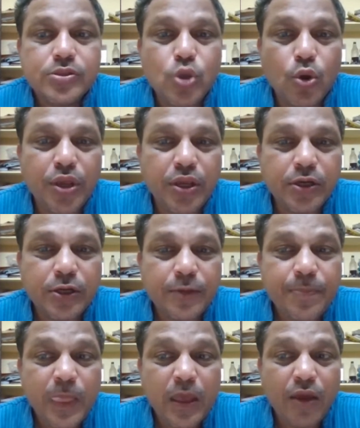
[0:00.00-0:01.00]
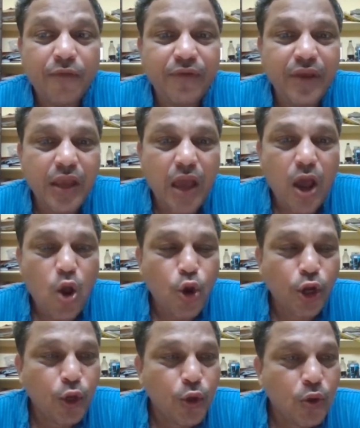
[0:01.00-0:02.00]
So here we are
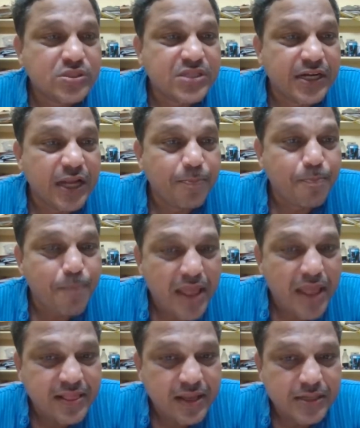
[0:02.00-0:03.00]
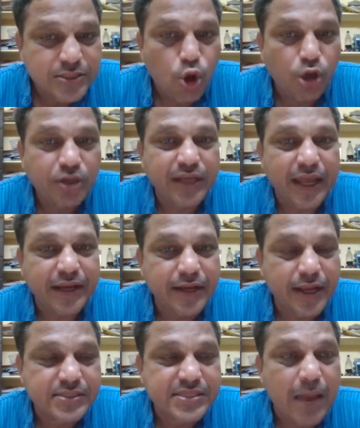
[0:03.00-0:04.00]
going to use certain methods or
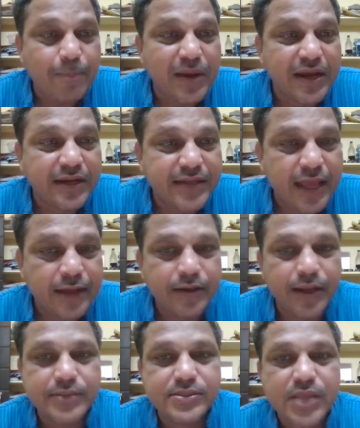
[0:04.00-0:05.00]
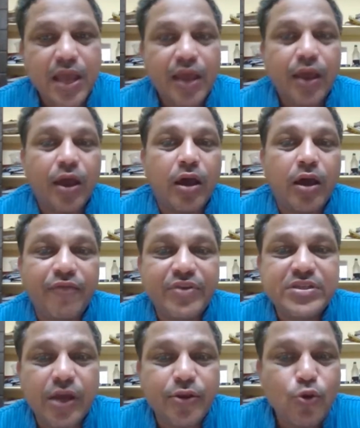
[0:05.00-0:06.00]
techniques, sampling techniques,
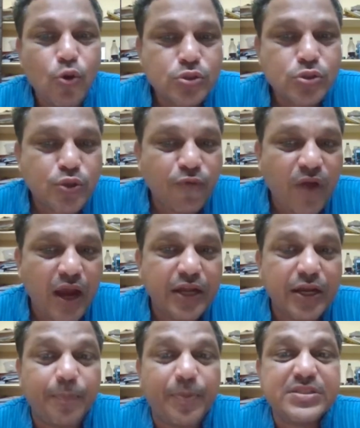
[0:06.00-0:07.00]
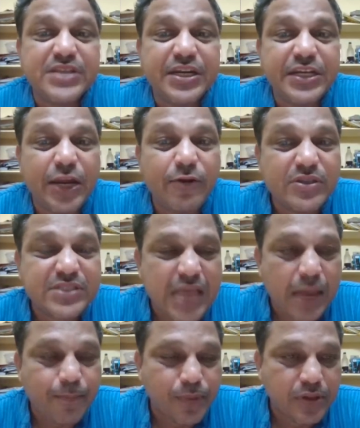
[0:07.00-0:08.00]
which are used to find representative
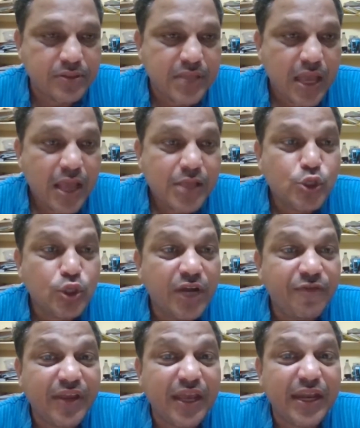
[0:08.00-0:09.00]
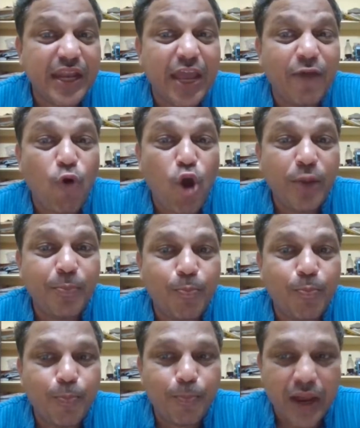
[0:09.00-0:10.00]
samples so that we can avoid
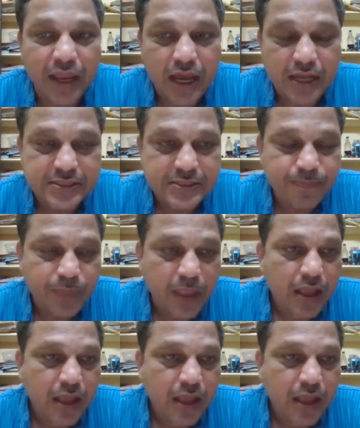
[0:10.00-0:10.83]
bias.